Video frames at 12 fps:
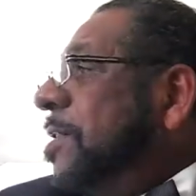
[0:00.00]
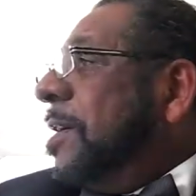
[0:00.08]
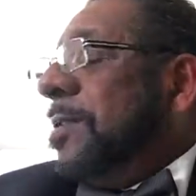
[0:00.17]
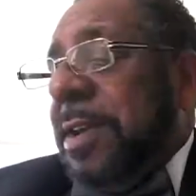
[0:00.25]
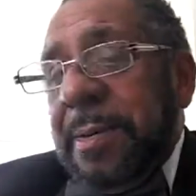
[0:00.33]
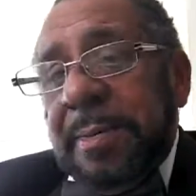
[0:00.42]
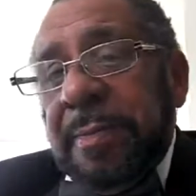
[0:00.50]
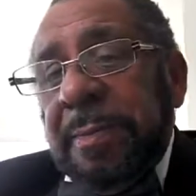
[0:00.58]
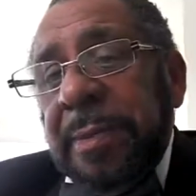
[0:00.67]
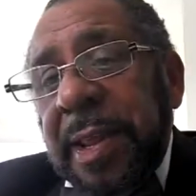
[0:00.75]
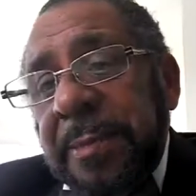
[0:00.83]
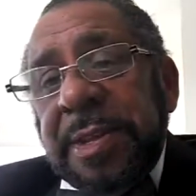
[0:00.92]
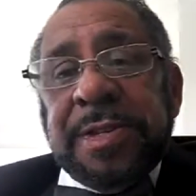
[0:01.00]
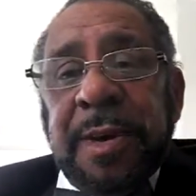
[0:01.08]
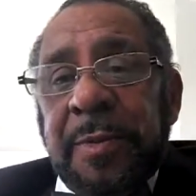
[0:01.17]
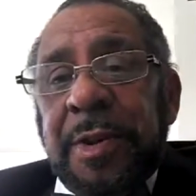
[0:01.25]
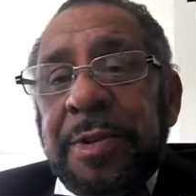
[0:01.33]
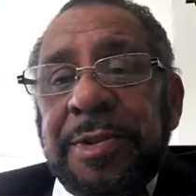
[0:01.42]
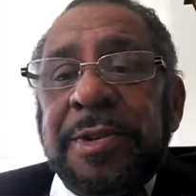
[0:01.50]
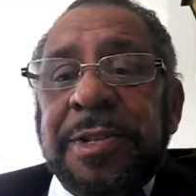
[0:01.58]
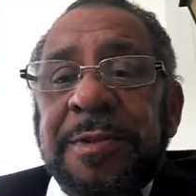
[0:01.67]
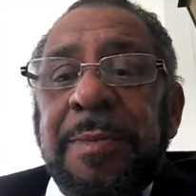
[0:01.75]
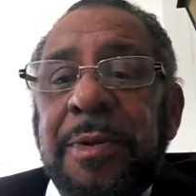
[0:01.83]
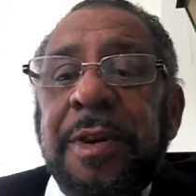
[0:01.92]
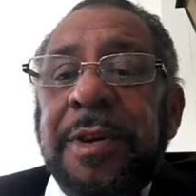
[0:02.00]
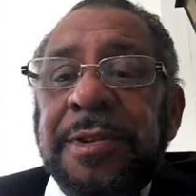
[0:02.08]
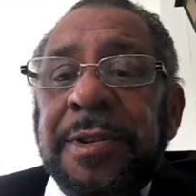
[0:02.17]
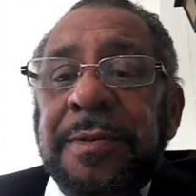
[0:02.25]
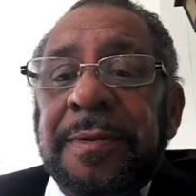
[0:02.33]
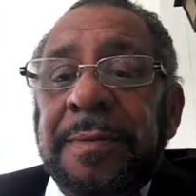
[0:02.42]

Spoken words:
out there, but let me say a word to his supporters.